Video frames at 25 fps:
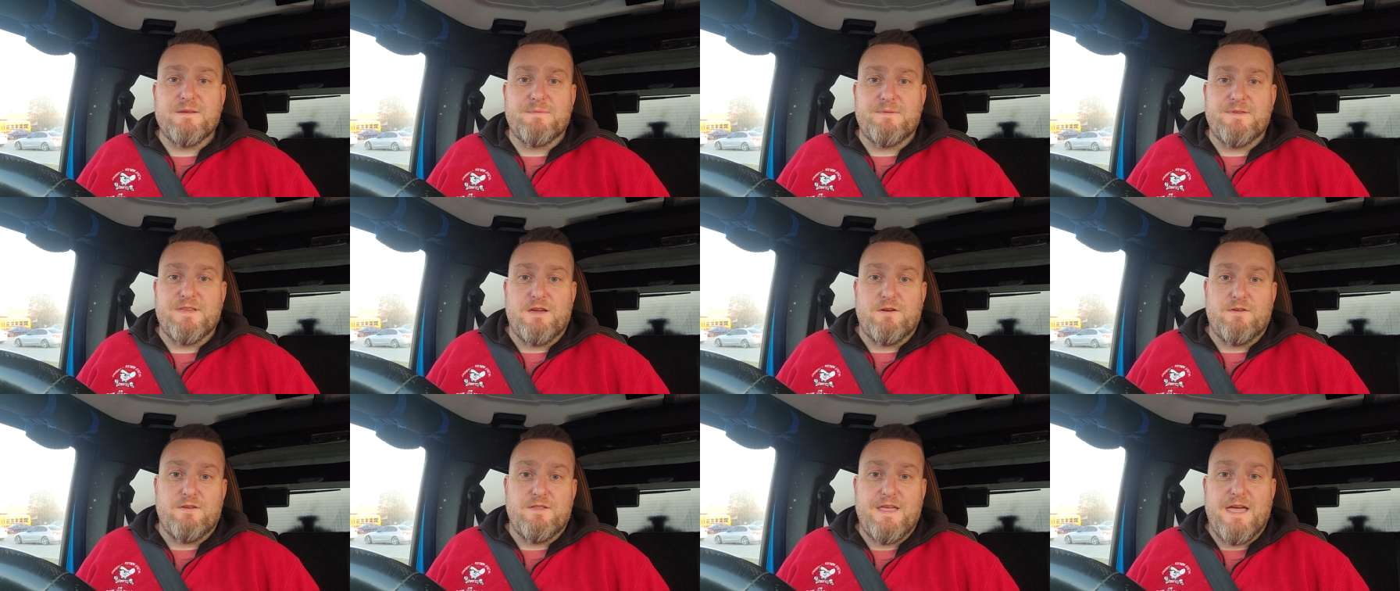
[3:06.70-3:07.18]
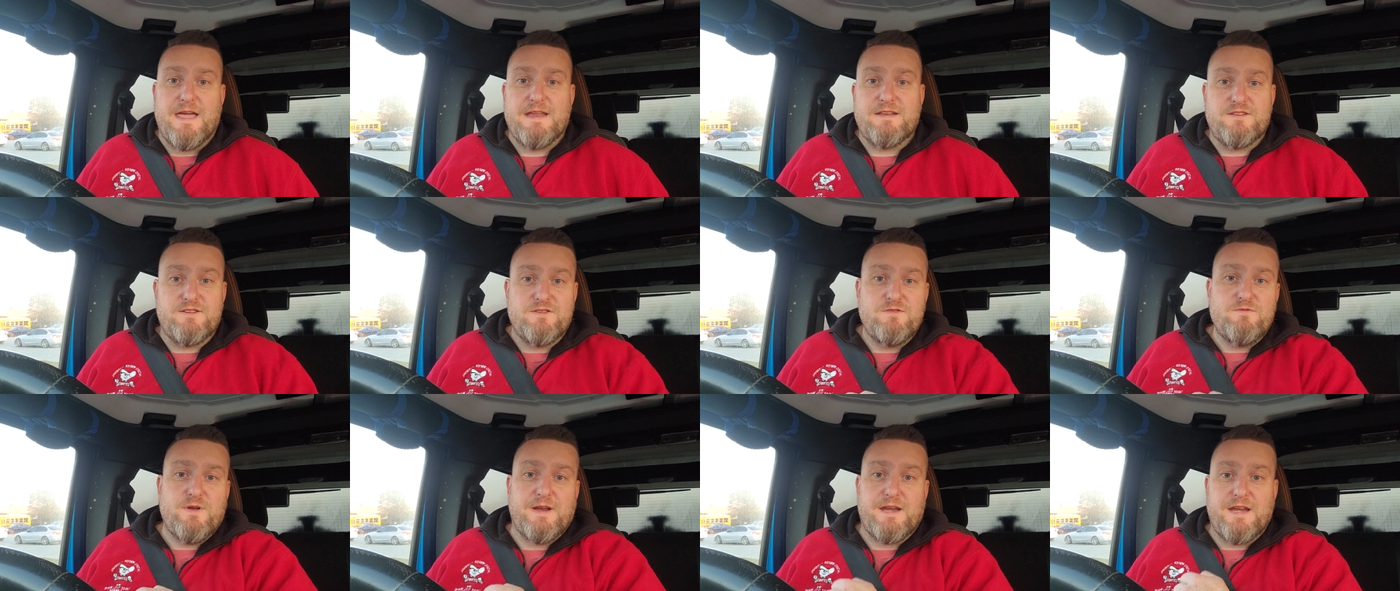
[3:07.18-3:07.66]
something out of that
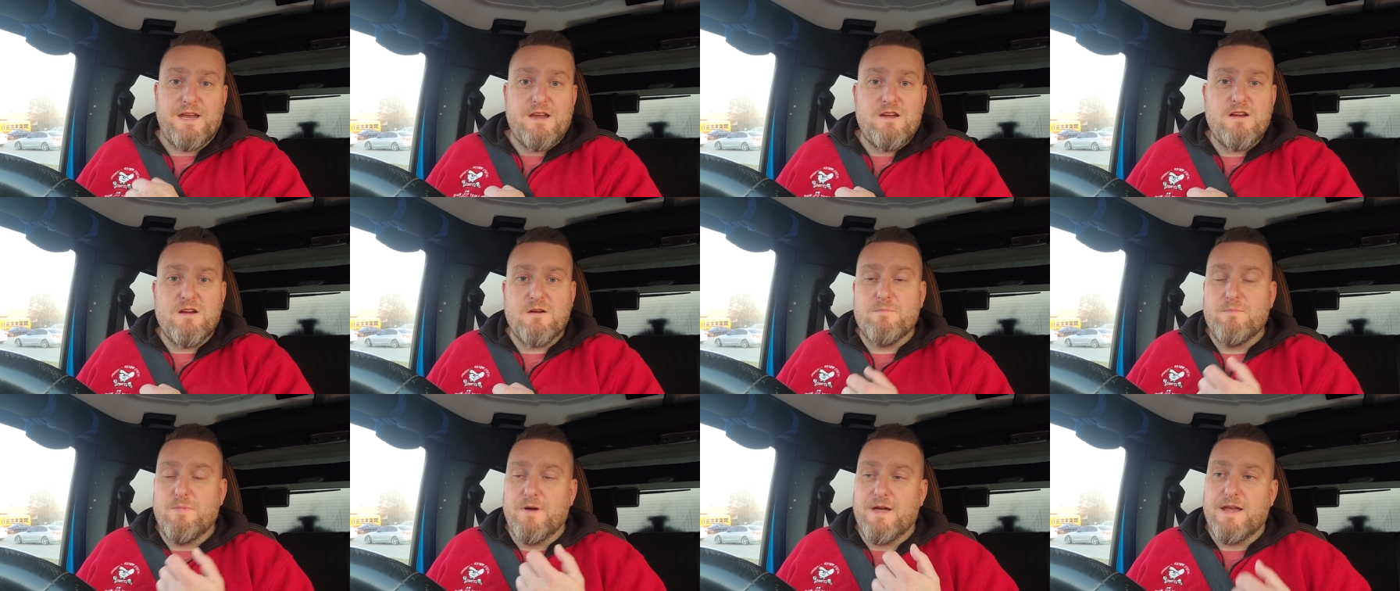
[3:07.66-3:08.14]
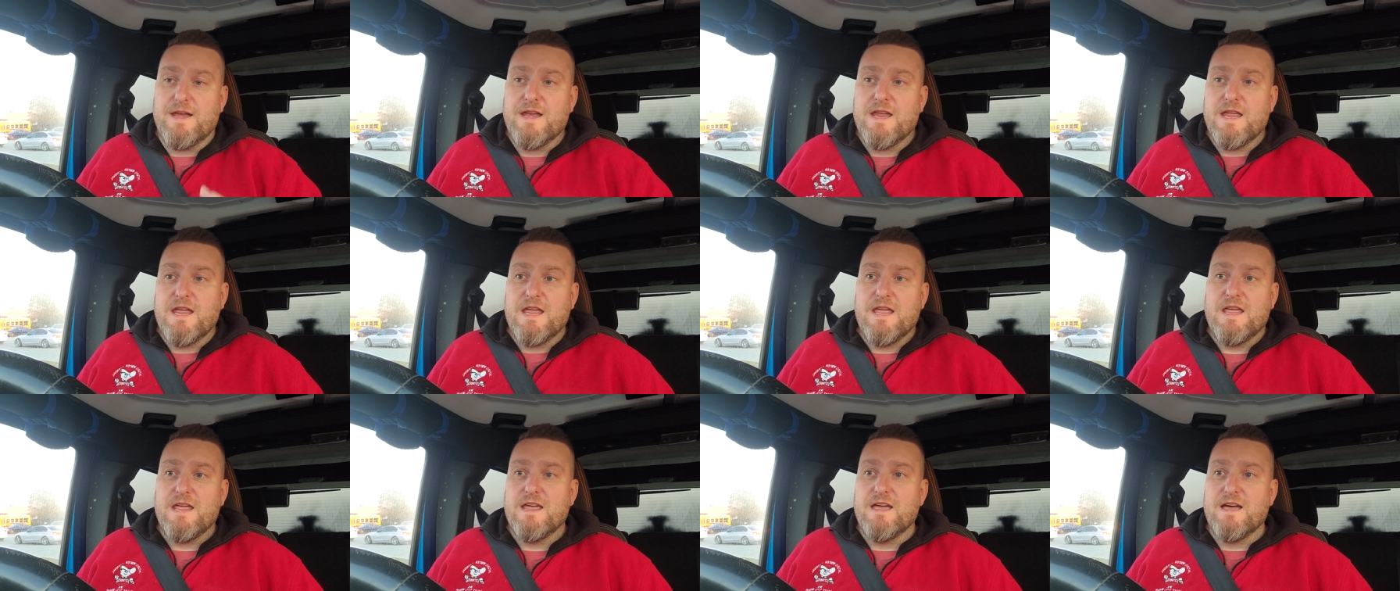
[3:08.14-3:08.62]
too in here, but
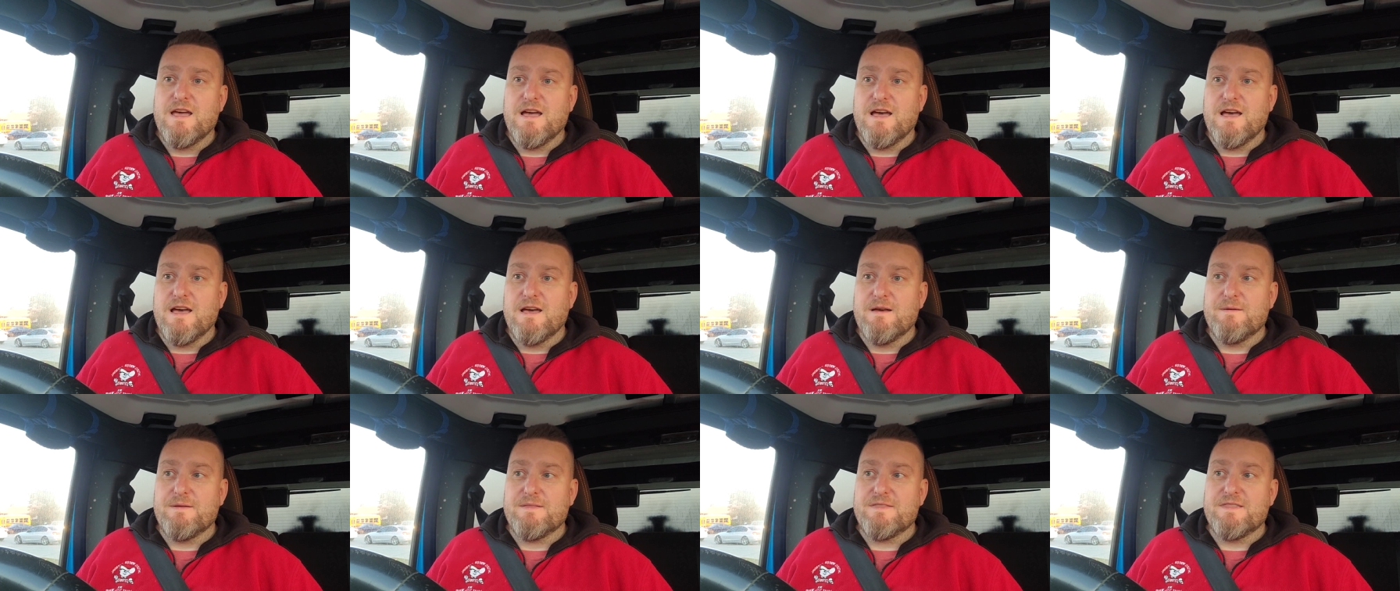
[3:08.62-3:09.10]
uh,